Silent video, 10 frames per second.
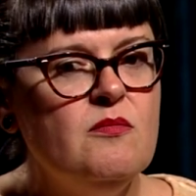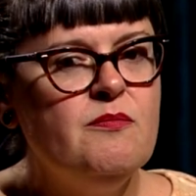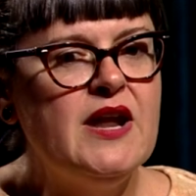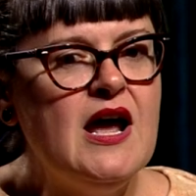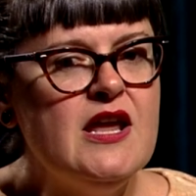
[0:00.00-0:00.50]

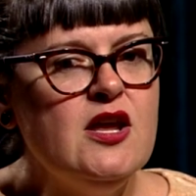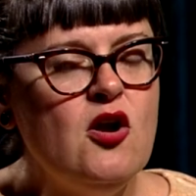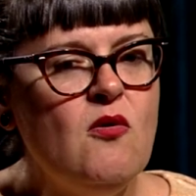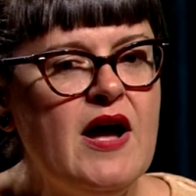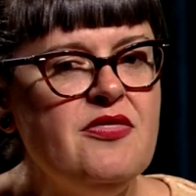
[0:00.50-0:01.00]
But, you
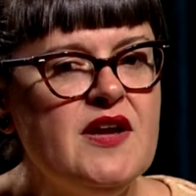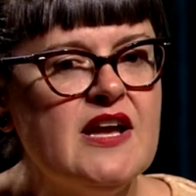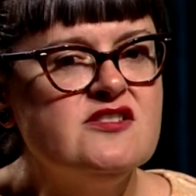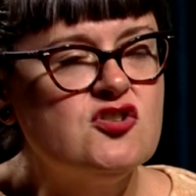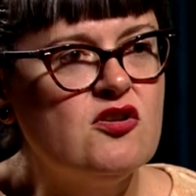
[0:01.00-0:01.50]
know, I think
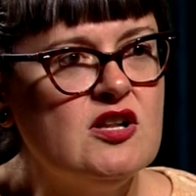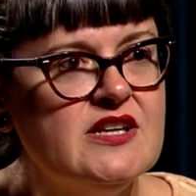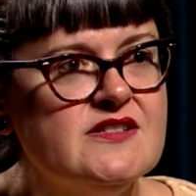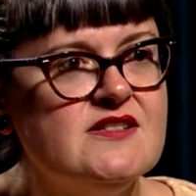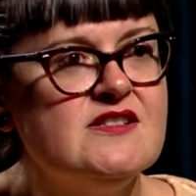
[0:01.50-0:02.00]
as
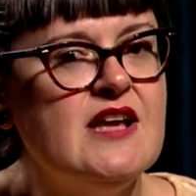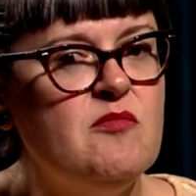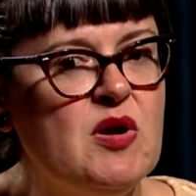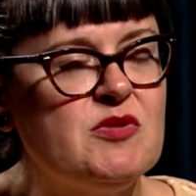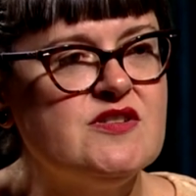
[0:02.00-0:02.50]
journalists
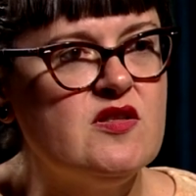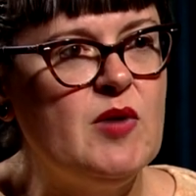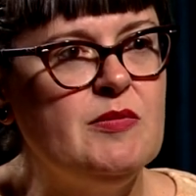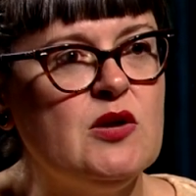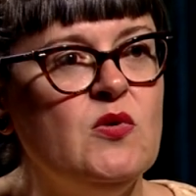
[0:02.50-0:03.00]
and members of the
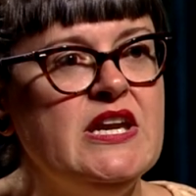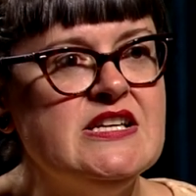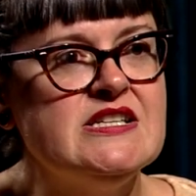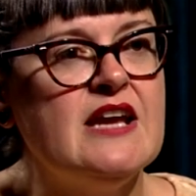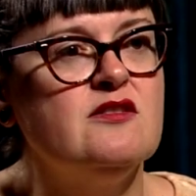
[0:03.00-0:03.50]
public, we need
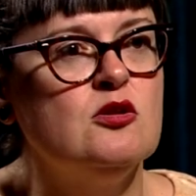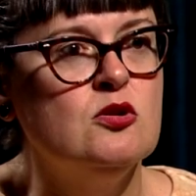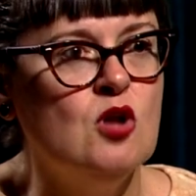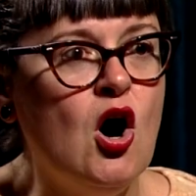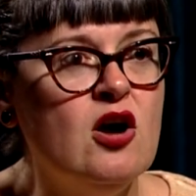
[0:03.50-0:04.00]
to take the
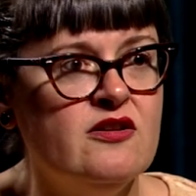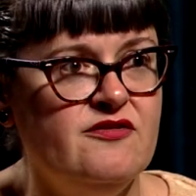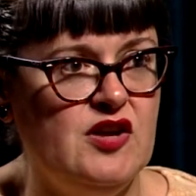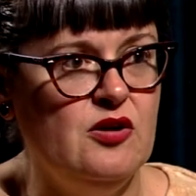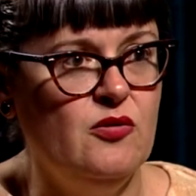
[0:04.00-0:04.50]
long
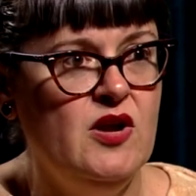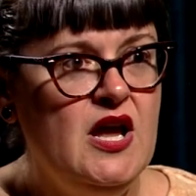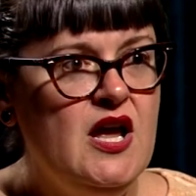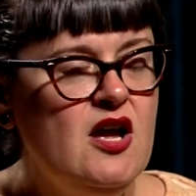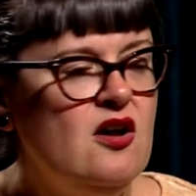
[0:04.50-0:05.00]
view.
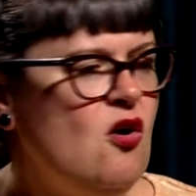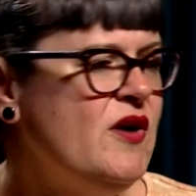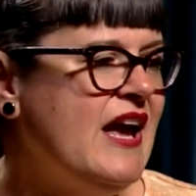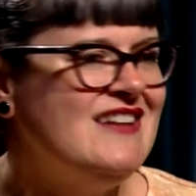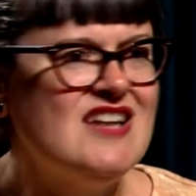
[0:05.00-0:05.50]
Okay,